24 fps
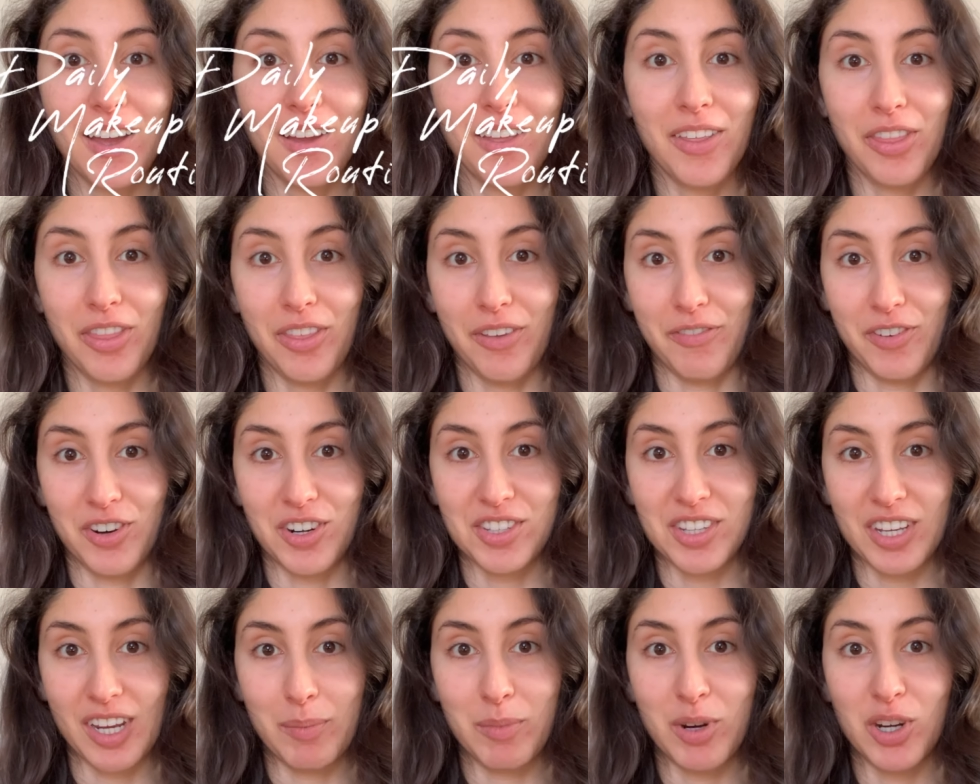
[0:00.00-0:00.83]
The first
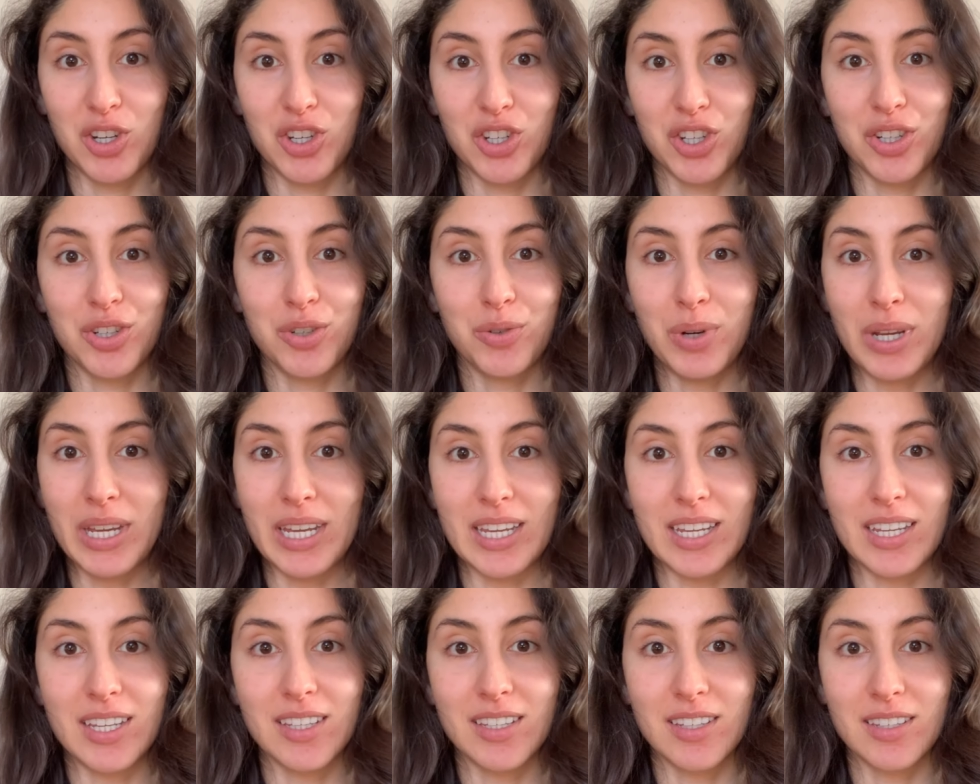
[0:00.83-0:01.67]
thing I'm gonna do
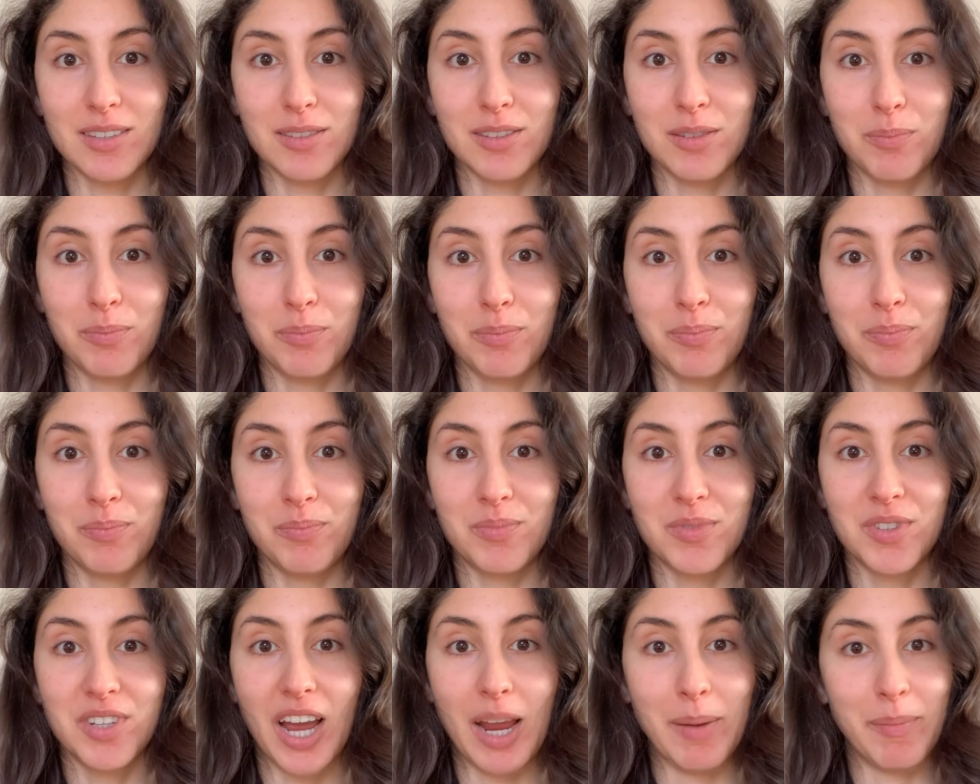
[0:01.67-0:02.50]
is
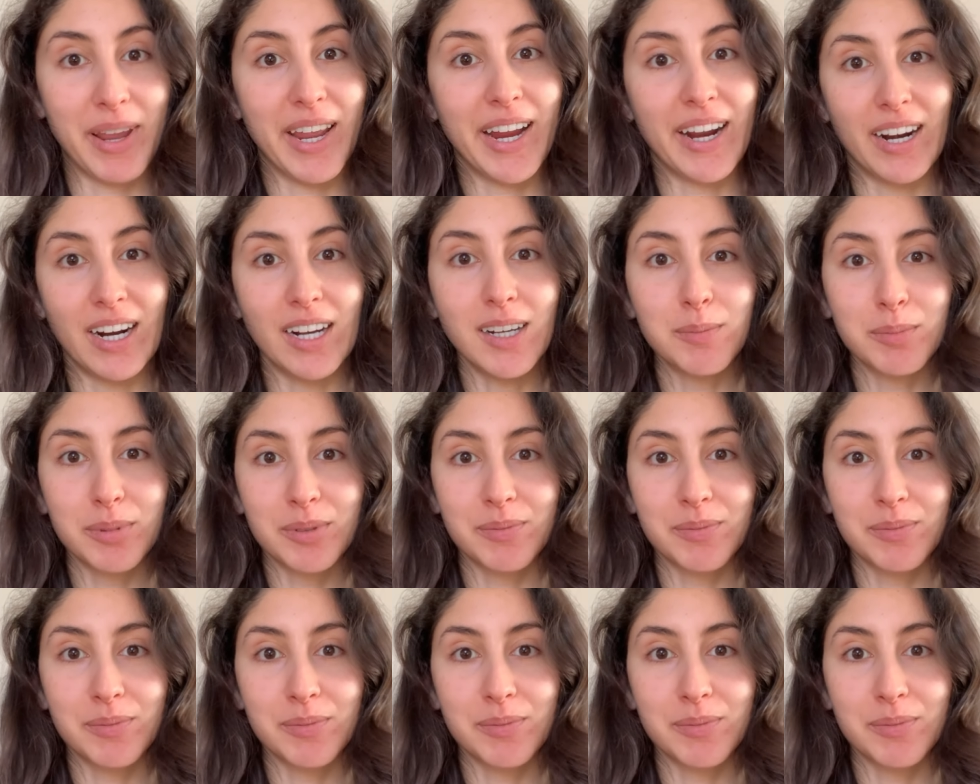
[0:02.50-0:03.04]
tie my hair up.